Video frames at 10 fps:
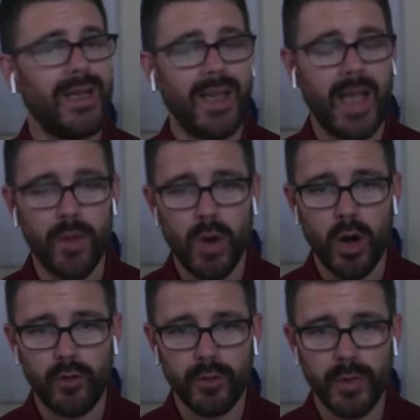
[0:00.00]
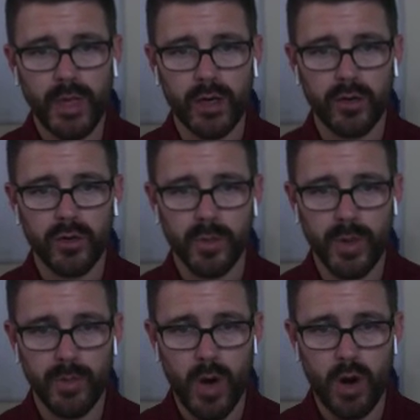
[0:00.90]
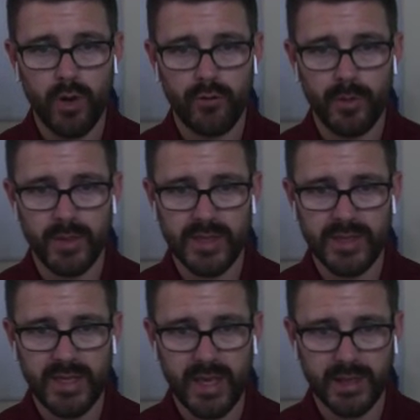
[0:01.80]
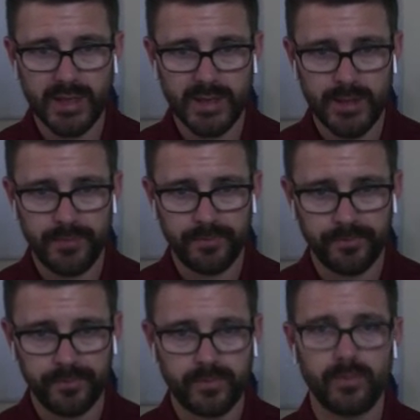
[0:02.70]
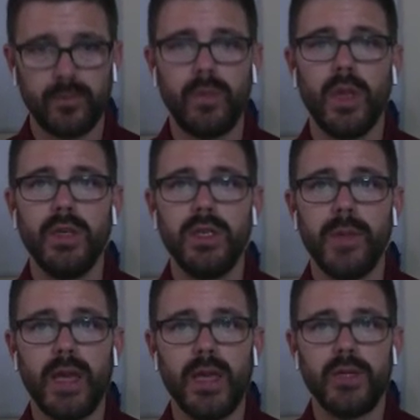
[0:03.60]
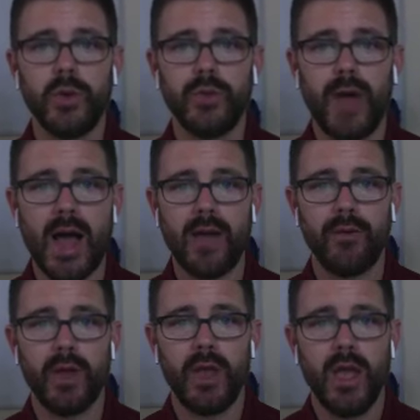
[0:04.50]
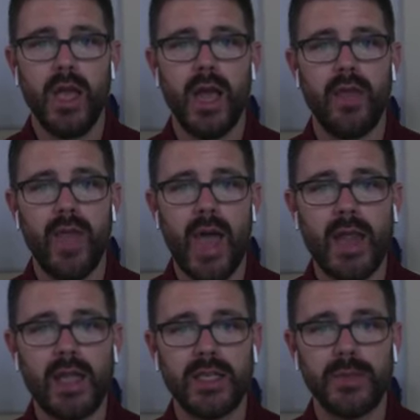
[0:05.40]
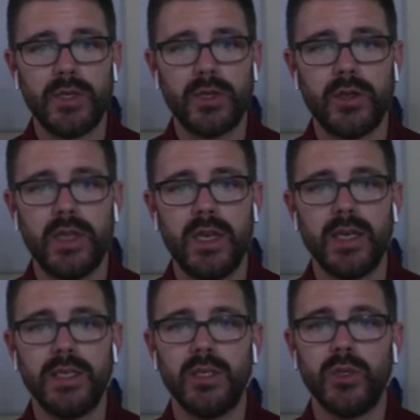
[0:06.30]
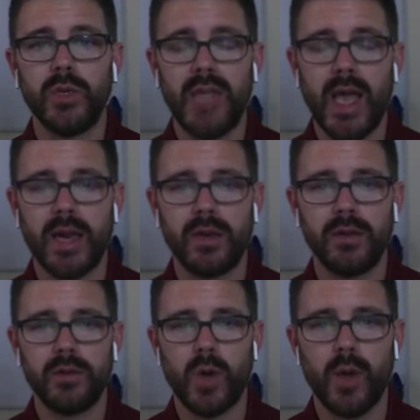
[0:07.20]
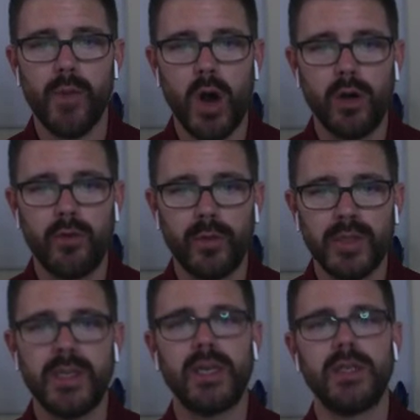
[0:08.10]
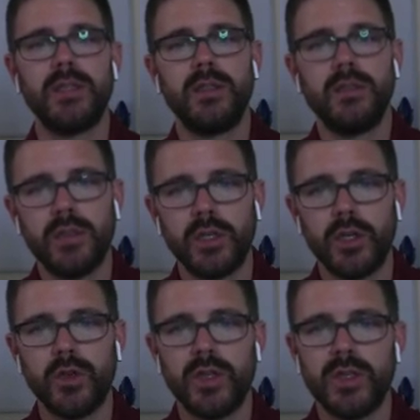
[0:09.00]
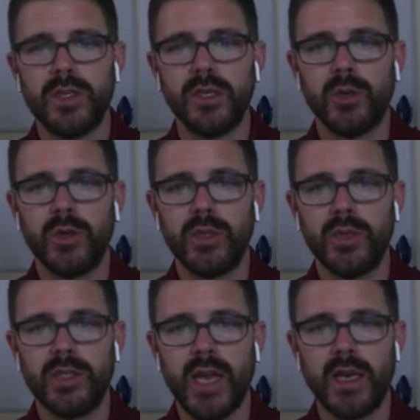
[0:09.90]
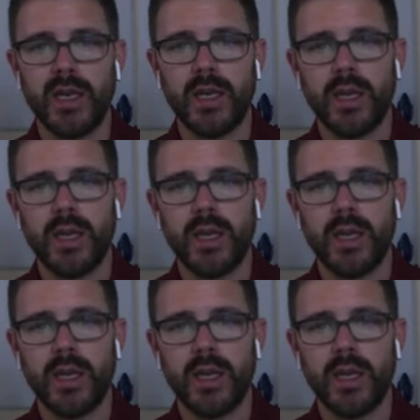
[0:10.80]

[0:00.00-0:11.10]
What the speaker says: Can't borrow from here, so I'm going to borrow from the 6 to make it into a 5. And that lets me turn this into a 10. So I borrowed from the 6 to turn the 0 into a 10.